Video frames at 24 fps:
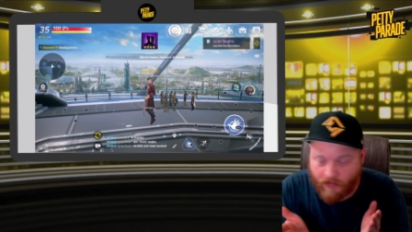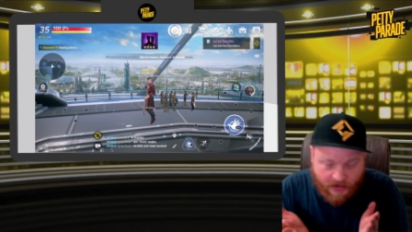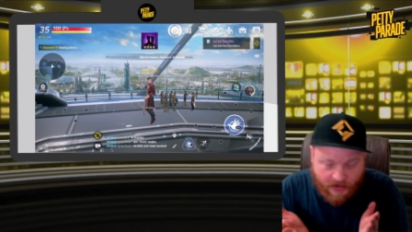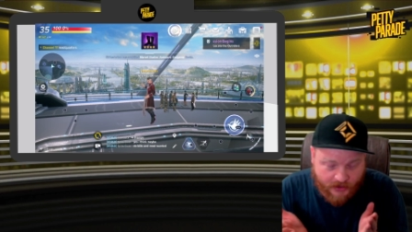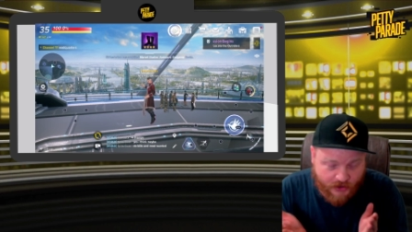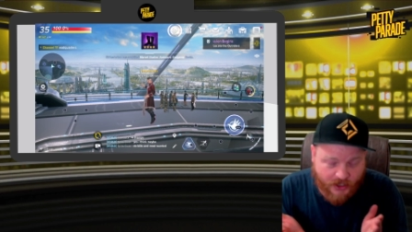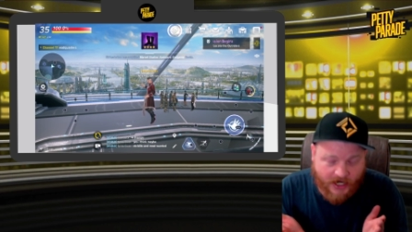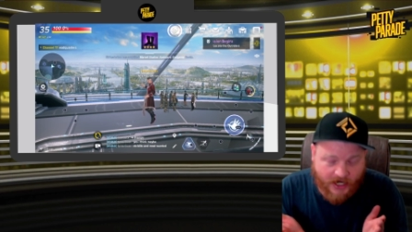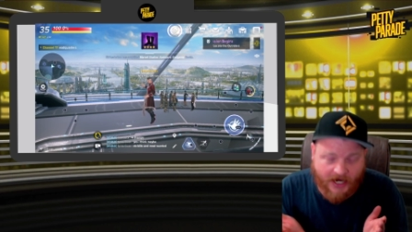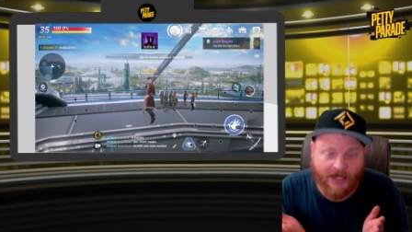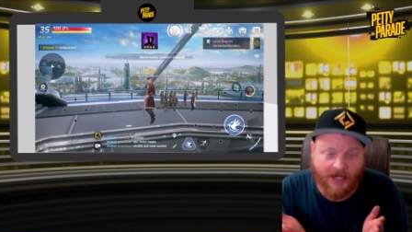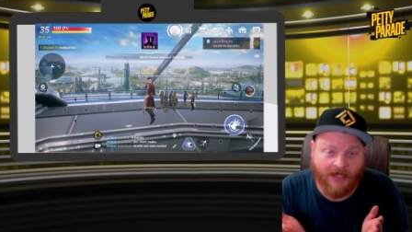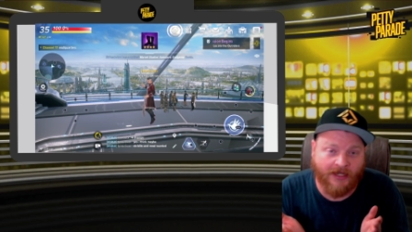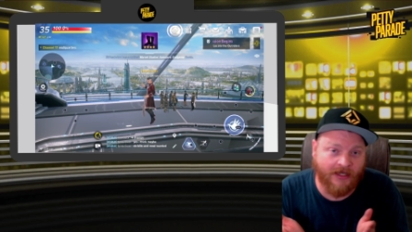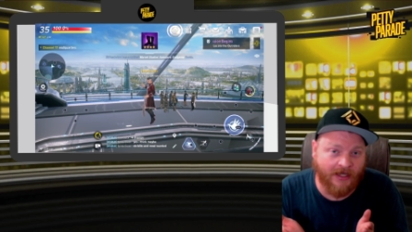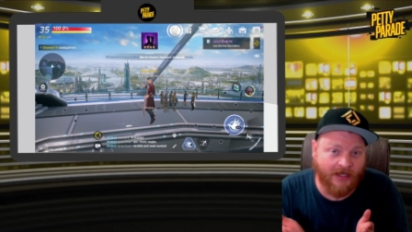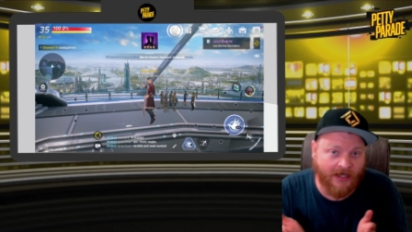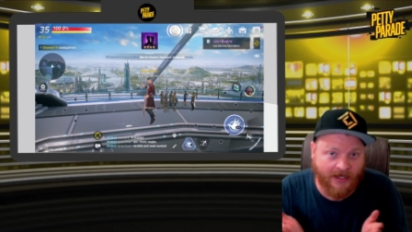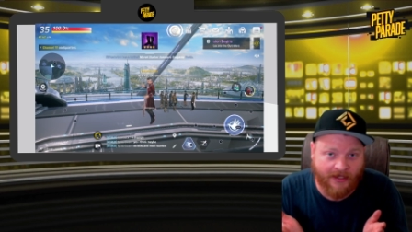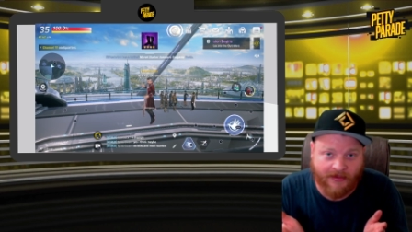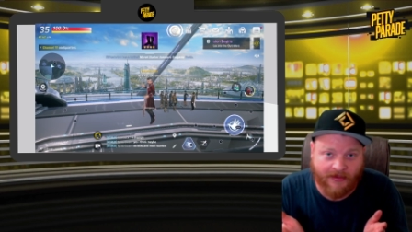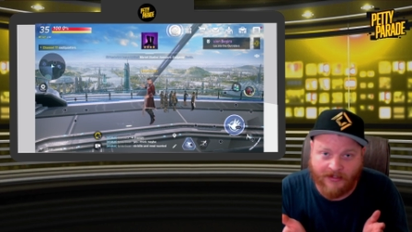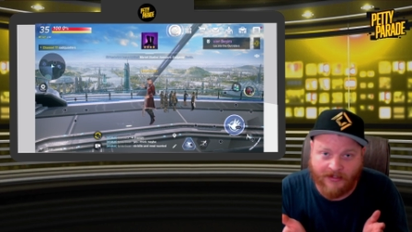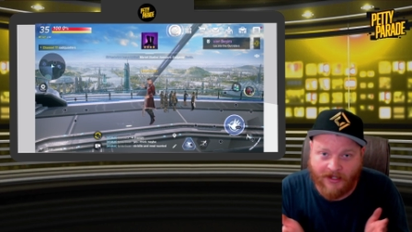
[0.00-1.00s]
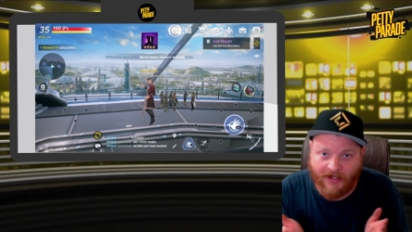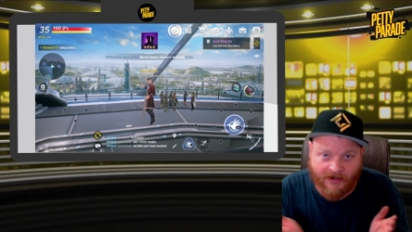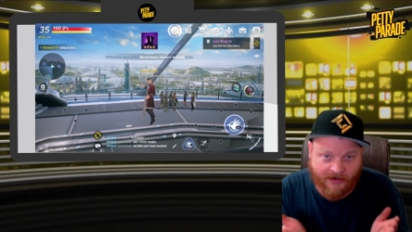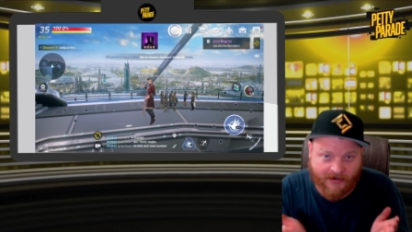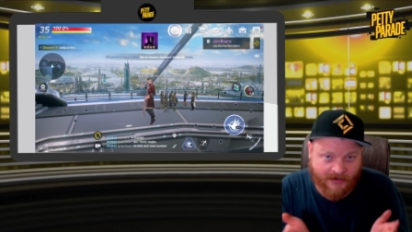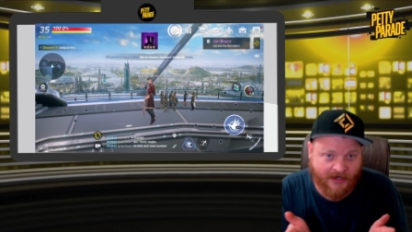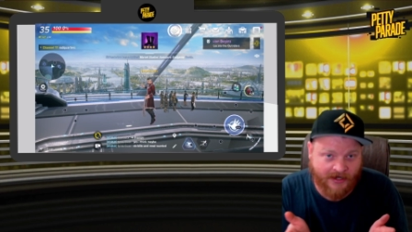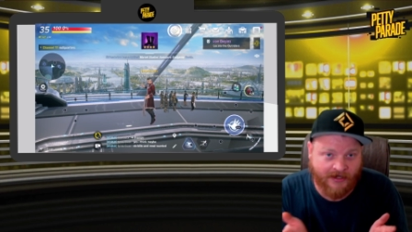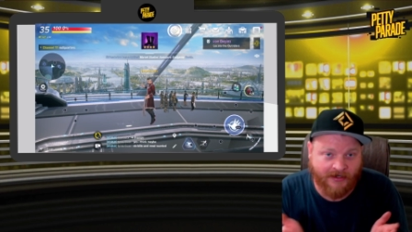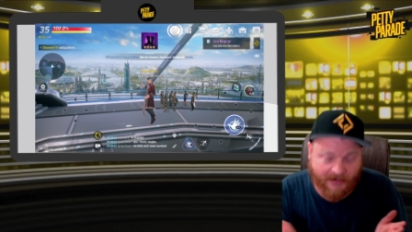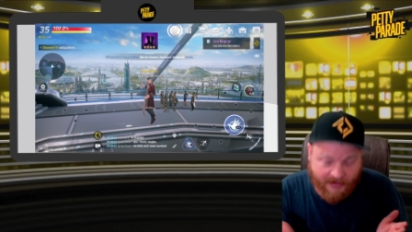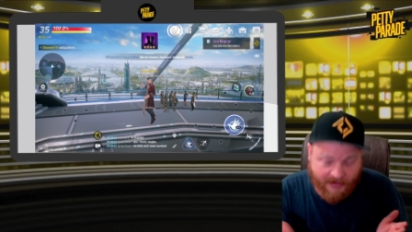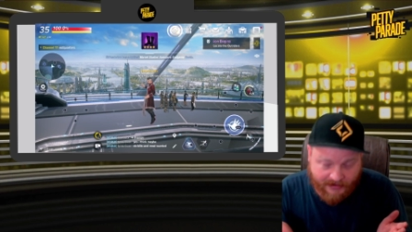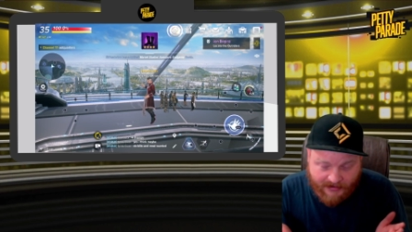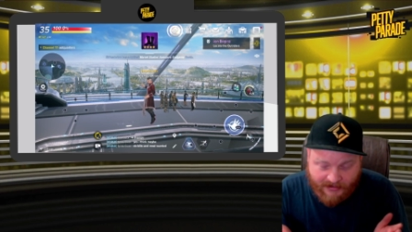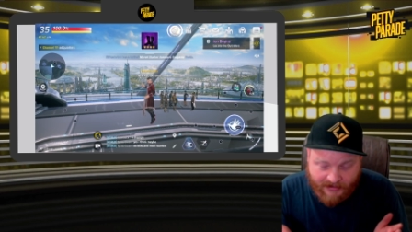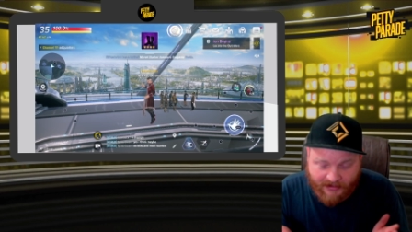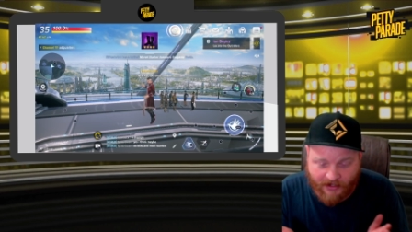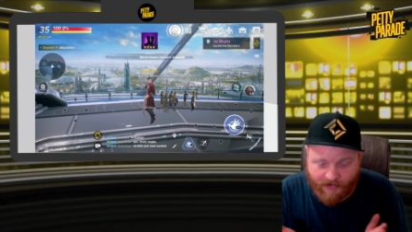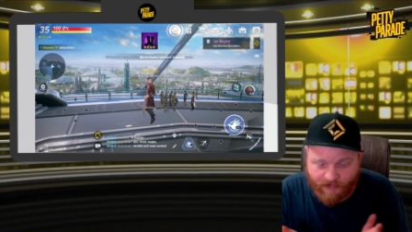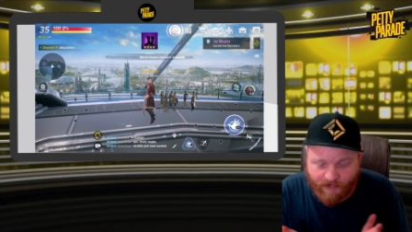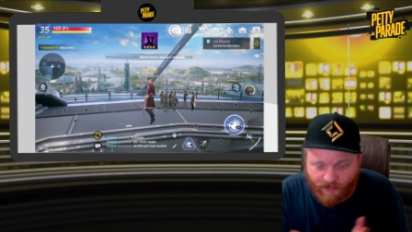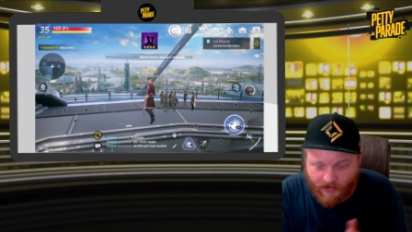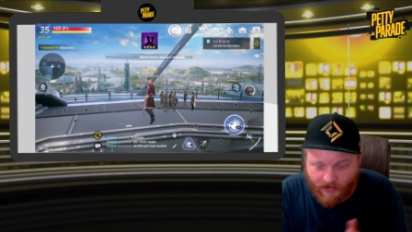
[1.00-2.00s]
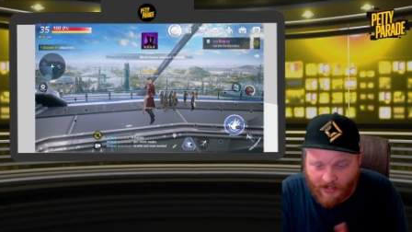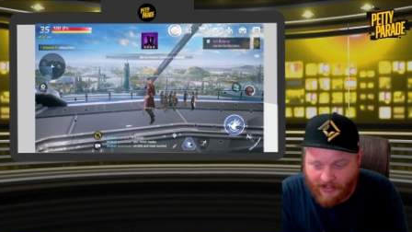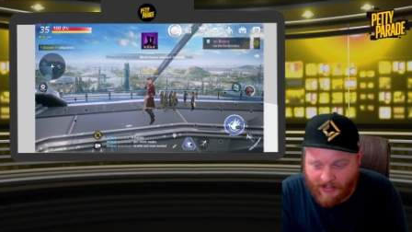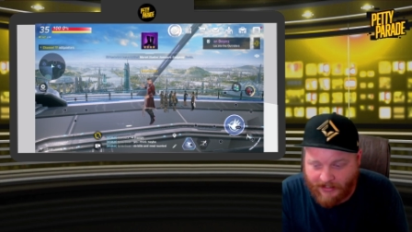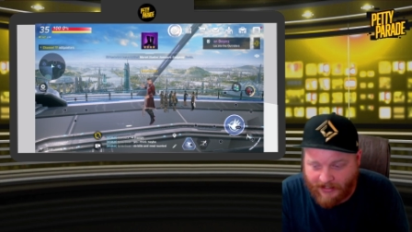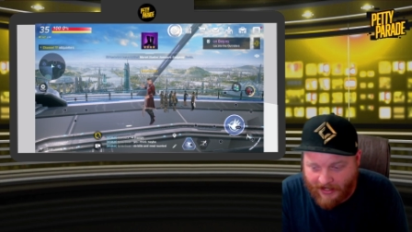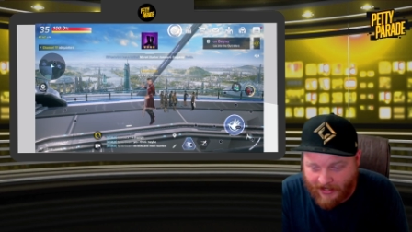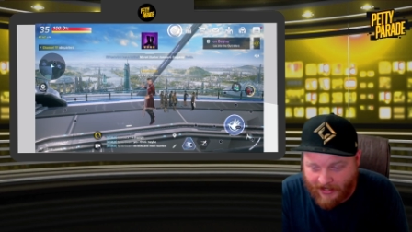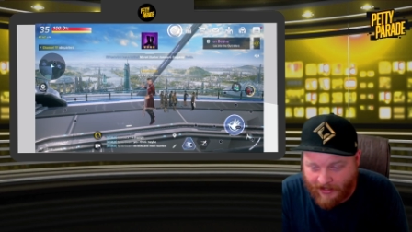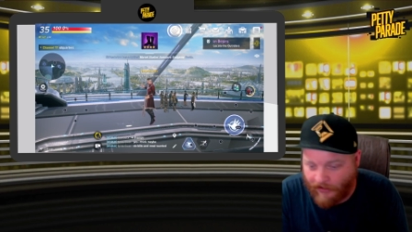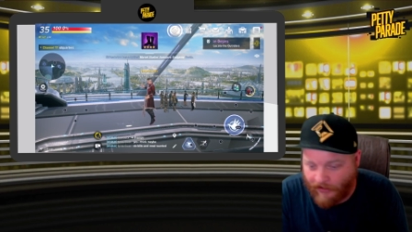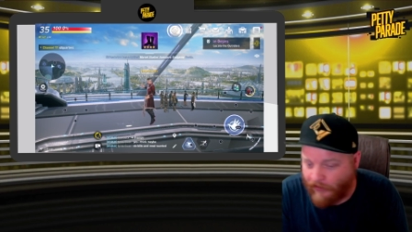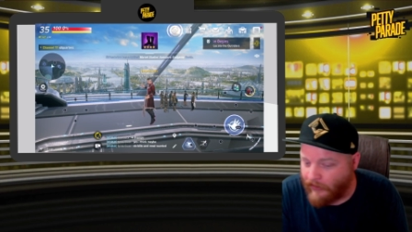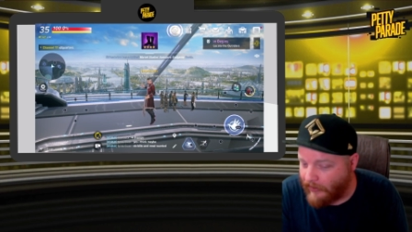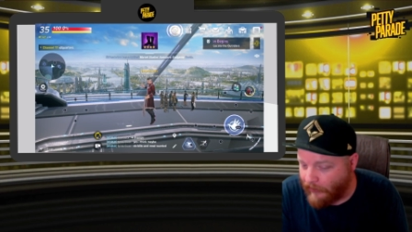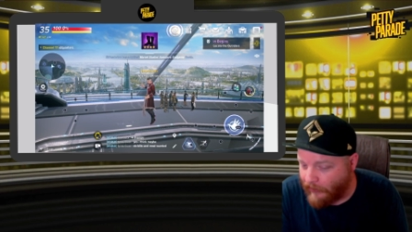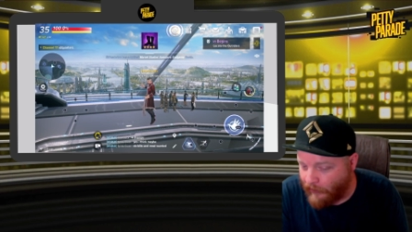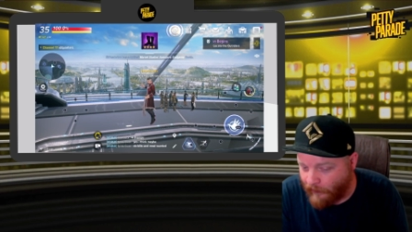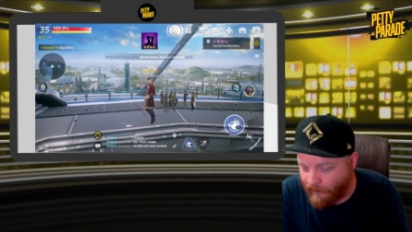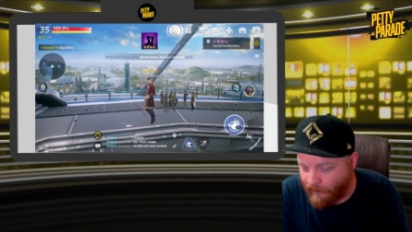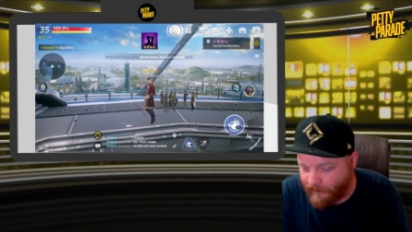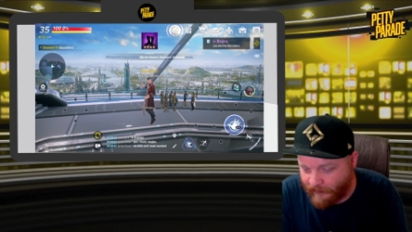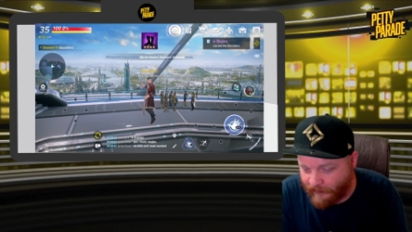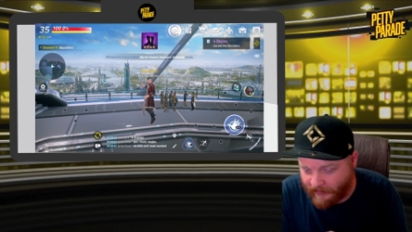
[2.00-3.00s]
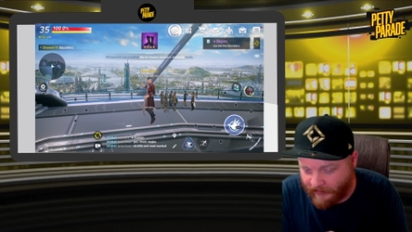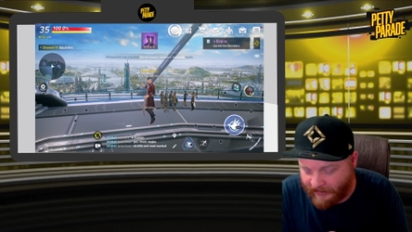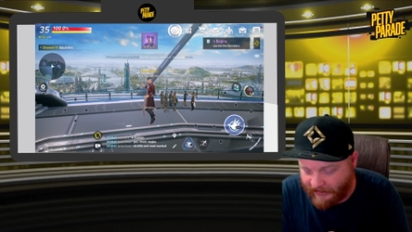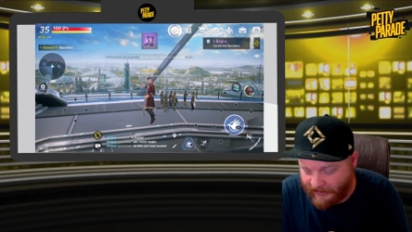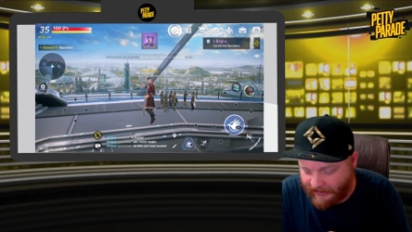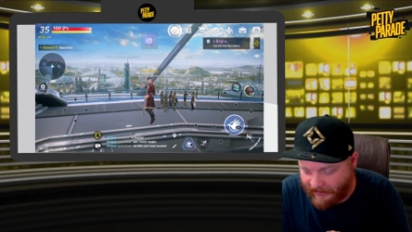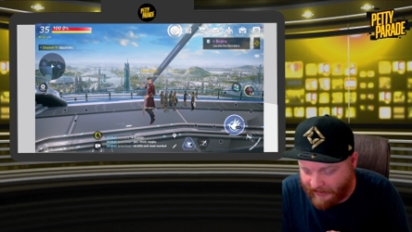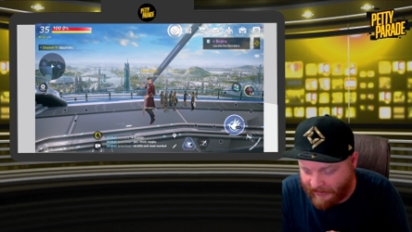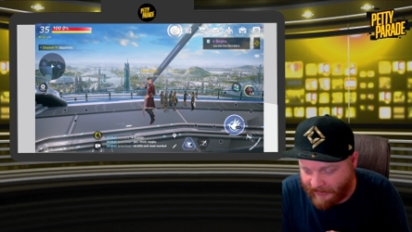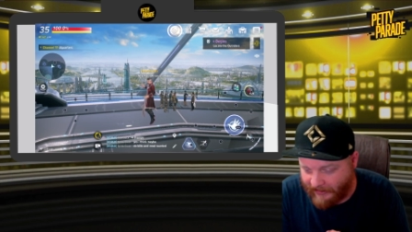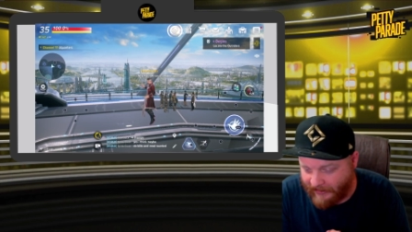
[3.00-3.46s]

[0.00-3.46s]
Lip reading: the jank and the unedited stuff right now. Hopefully